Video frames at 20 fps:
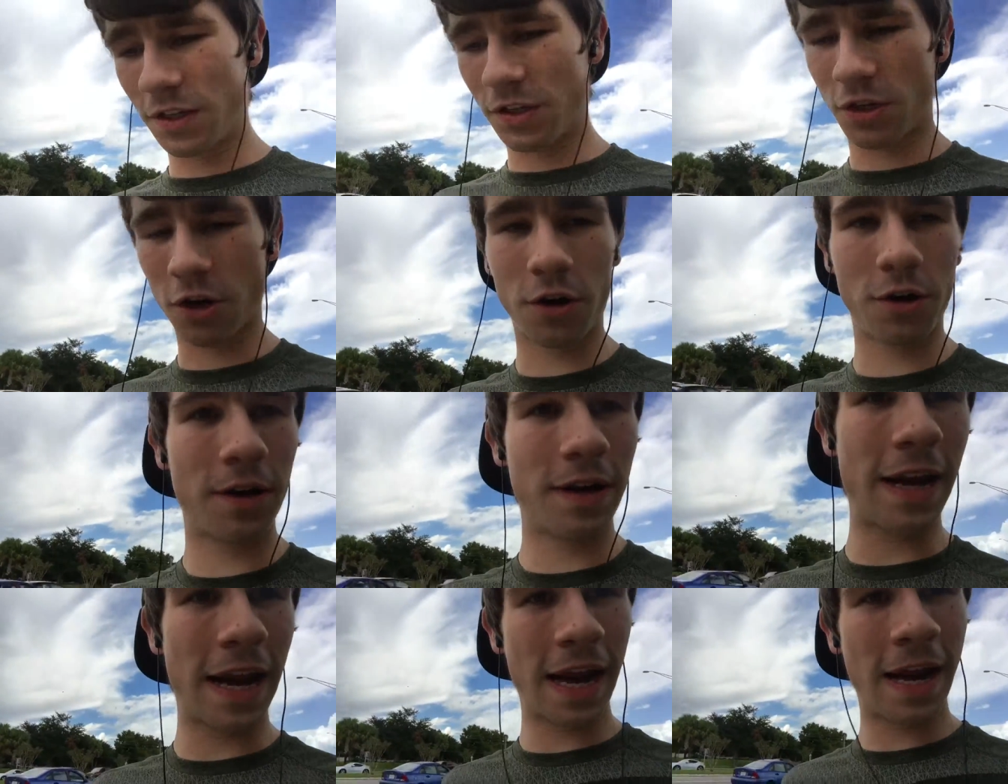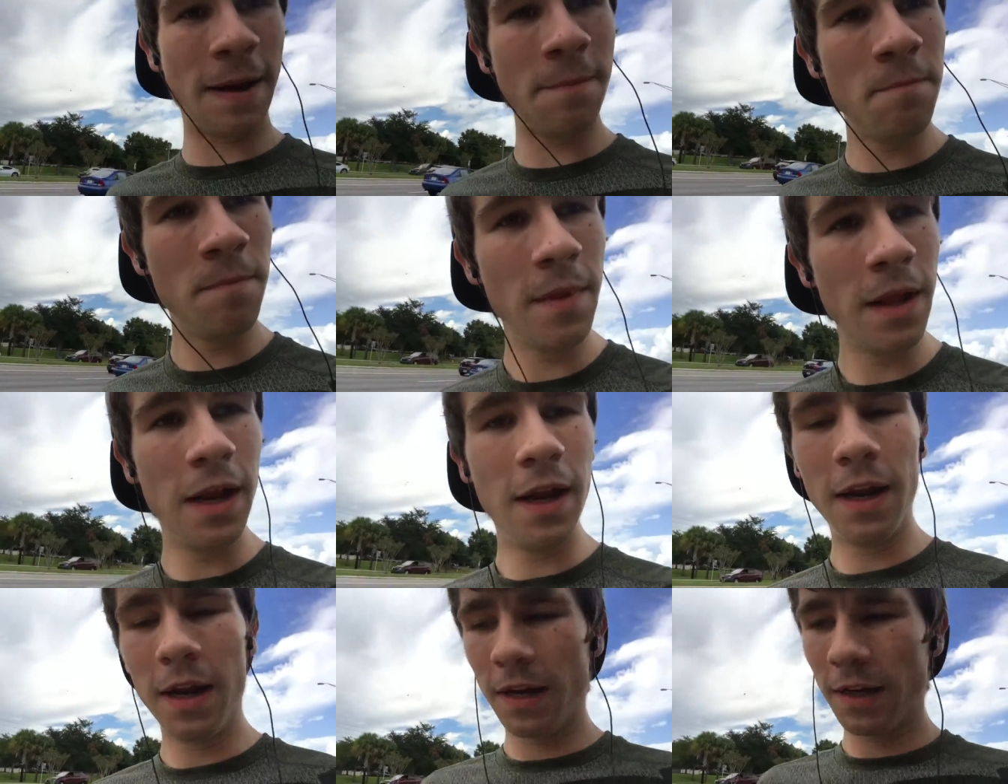certain name
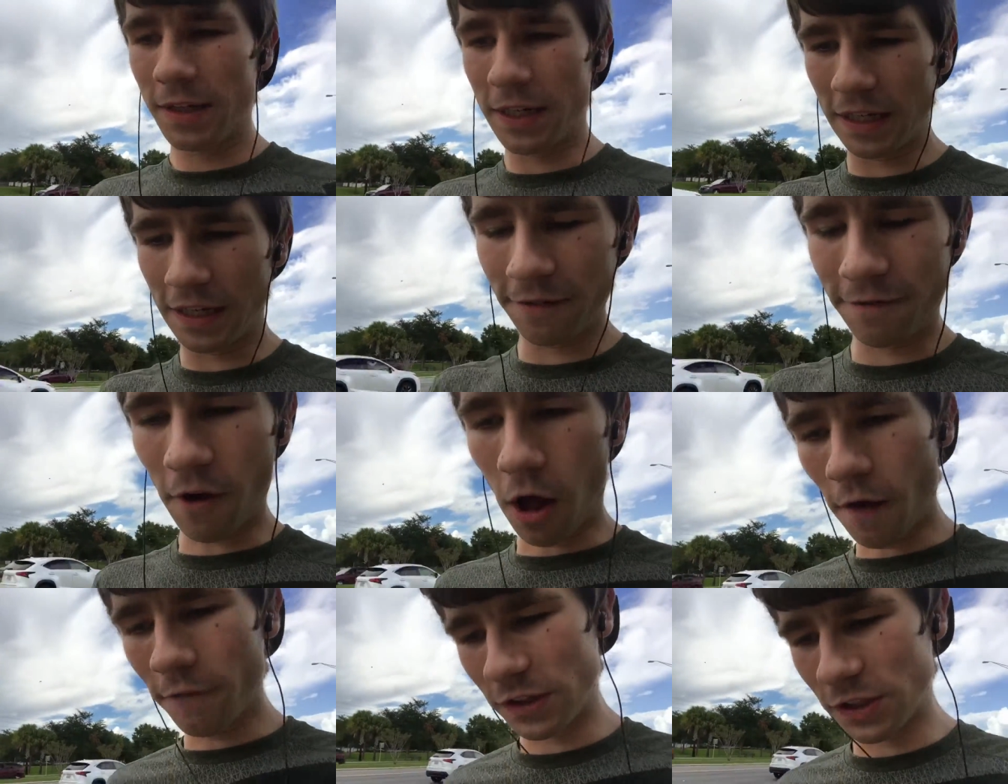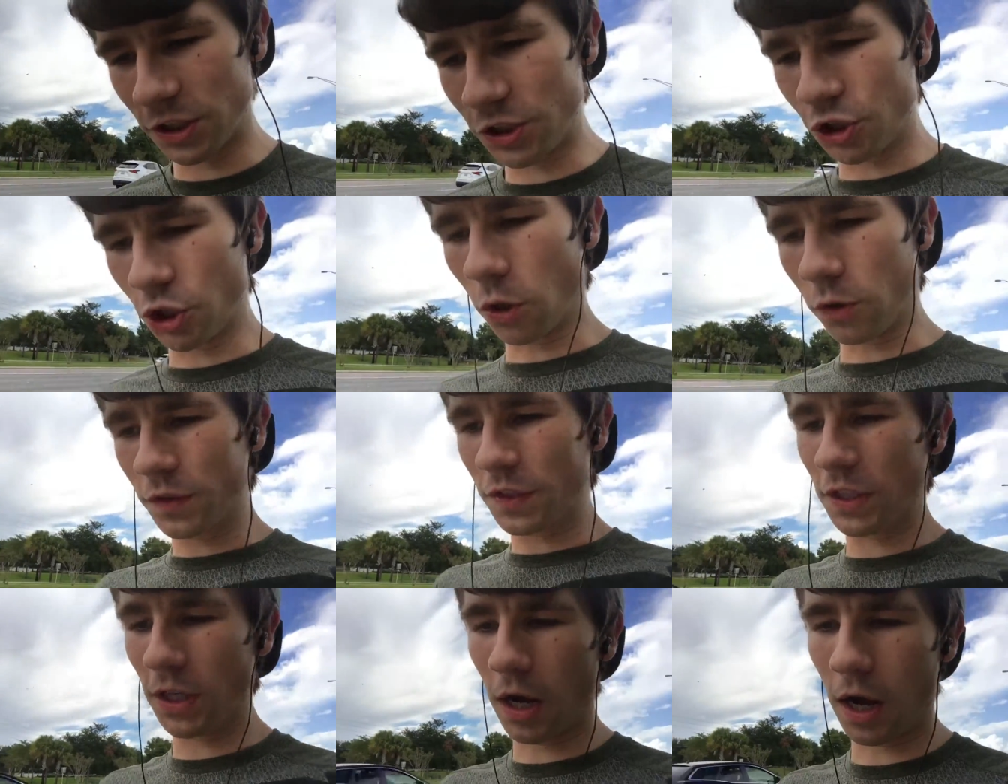to evolve it to
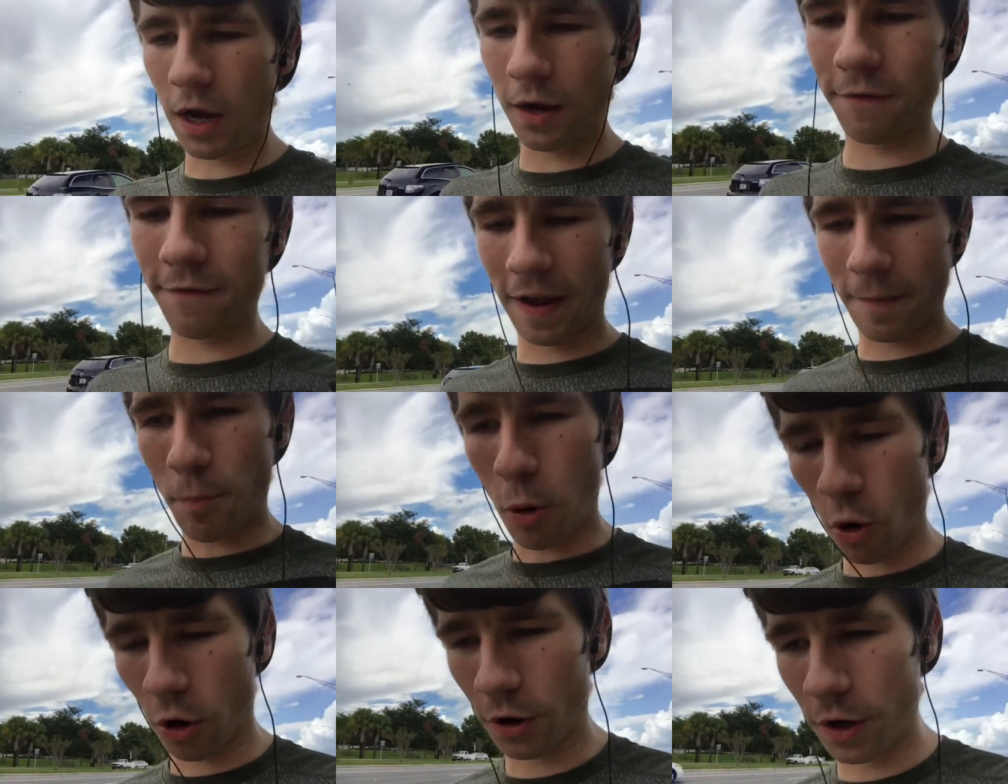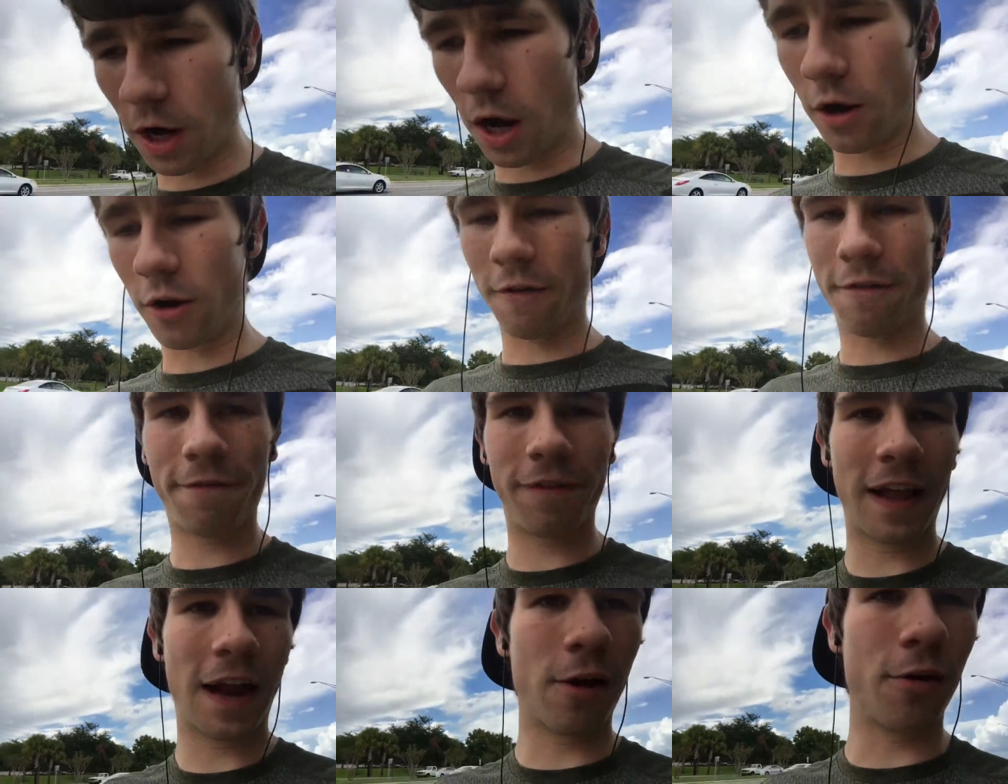Jolteon, Vaporeon, or
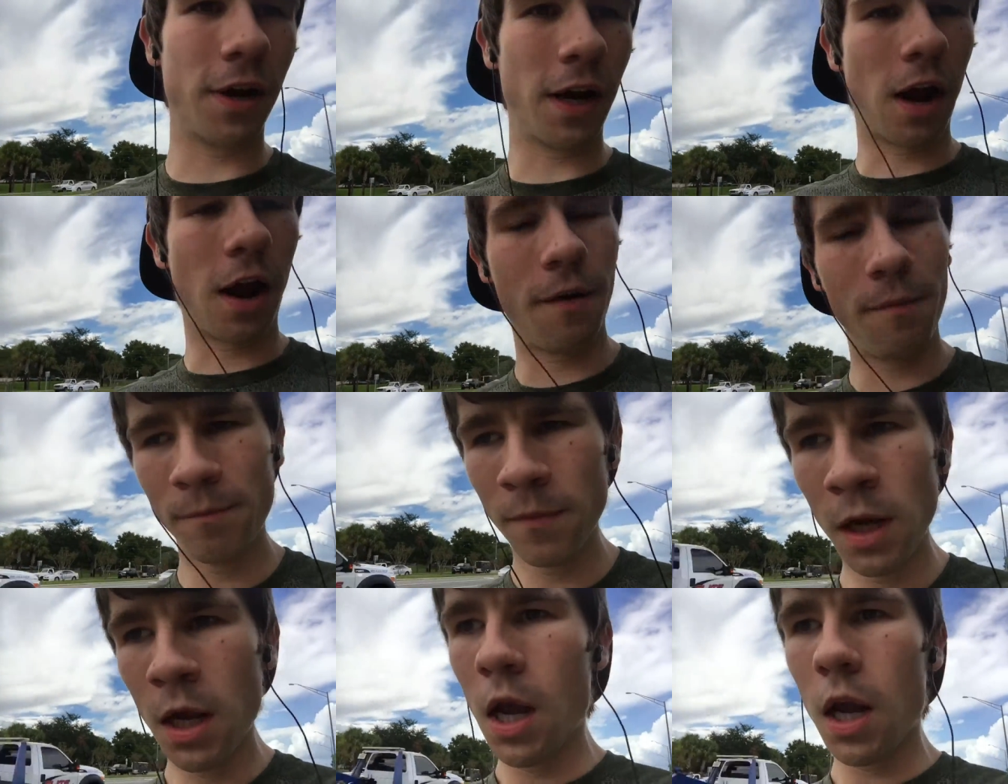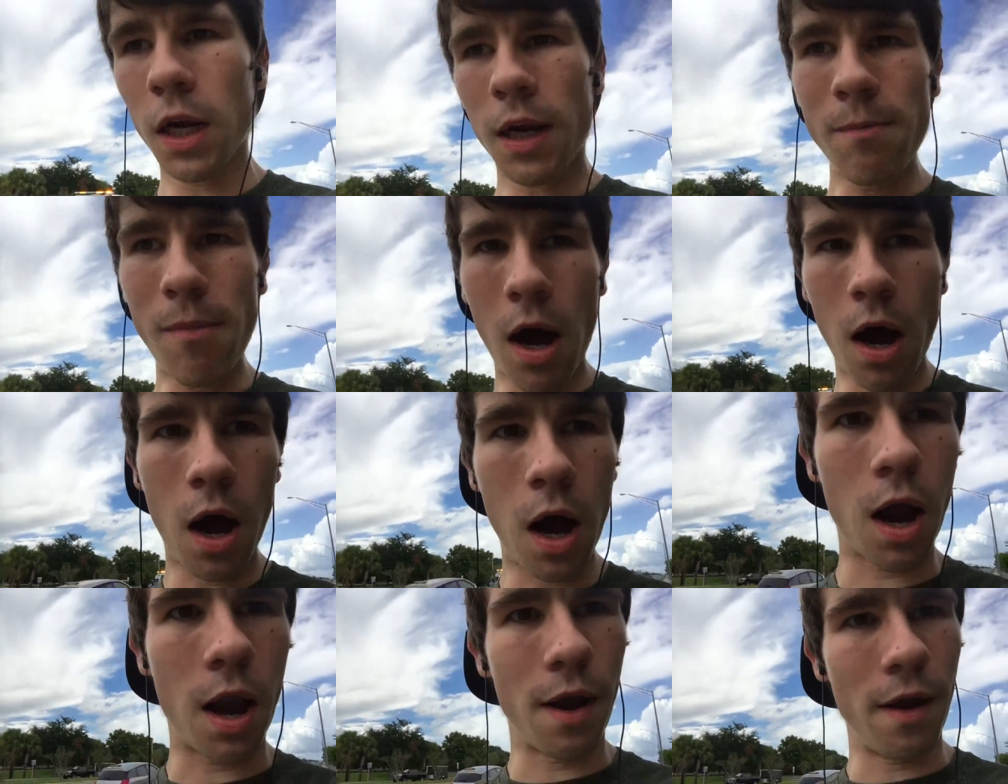Flareon. Come
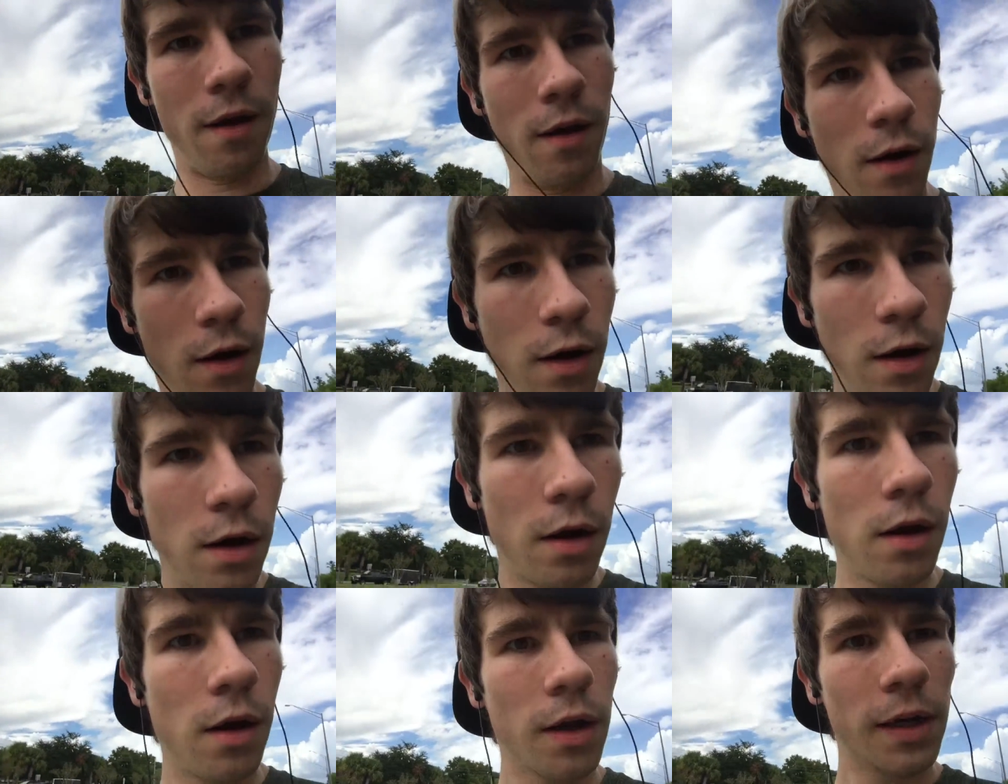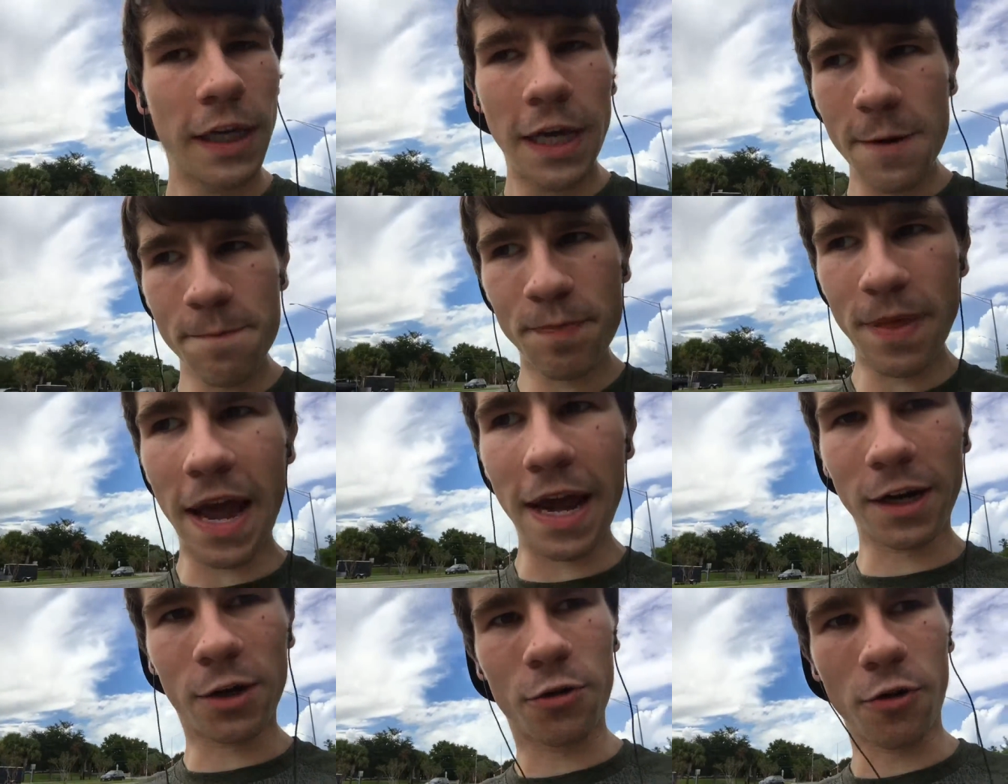on! Keep
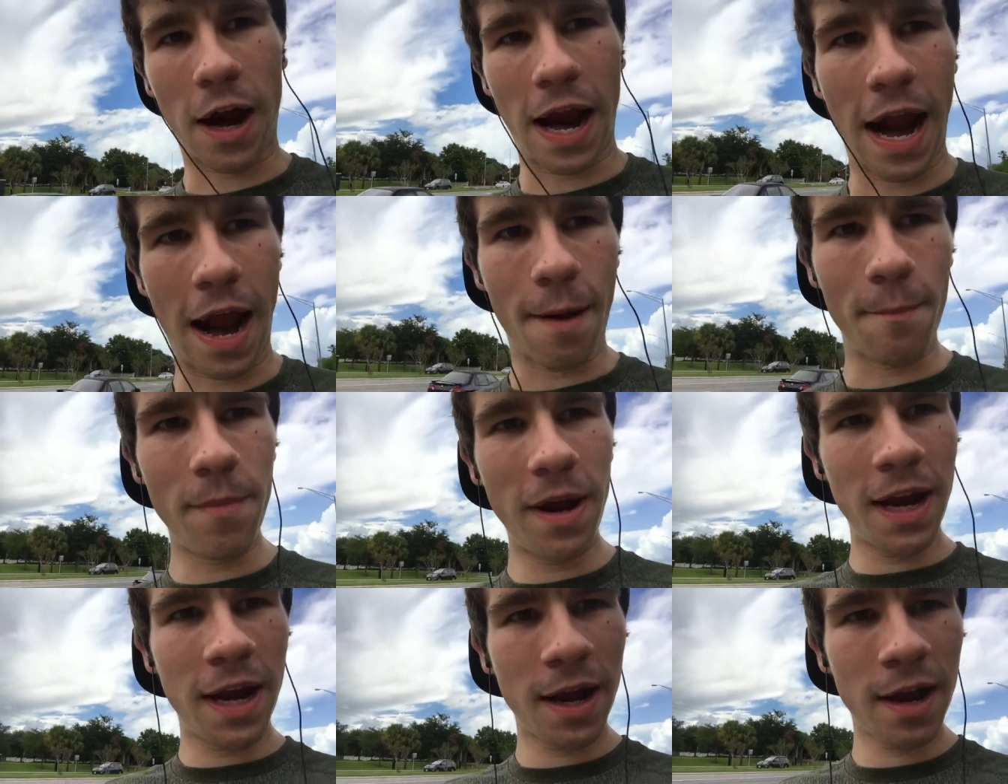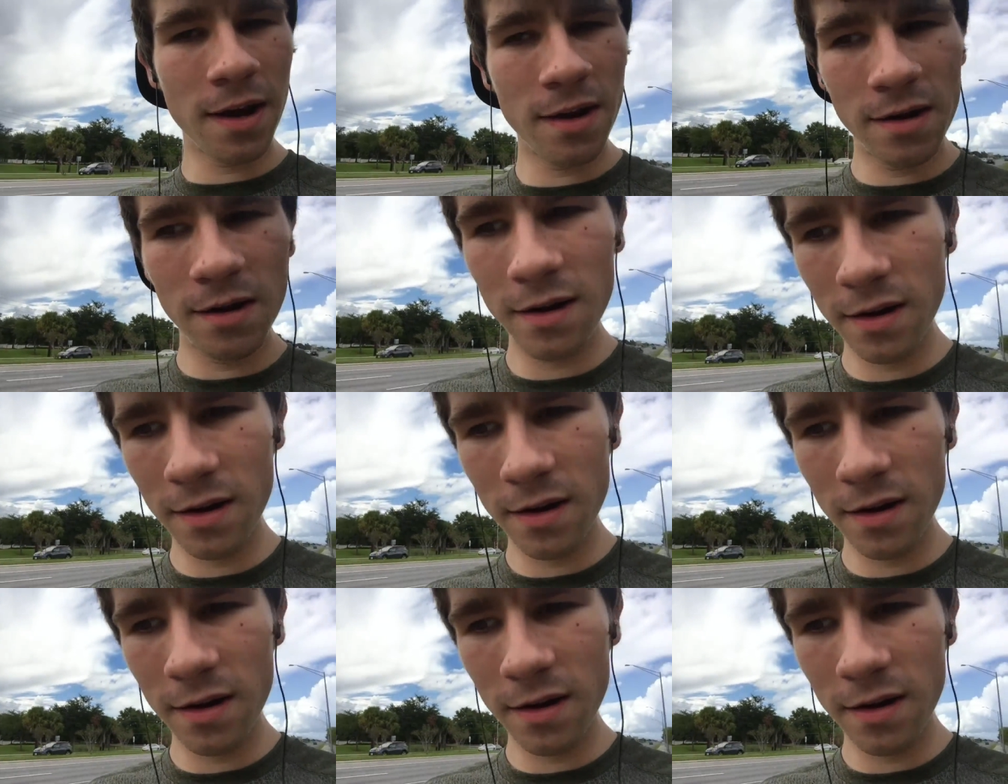that crap, man!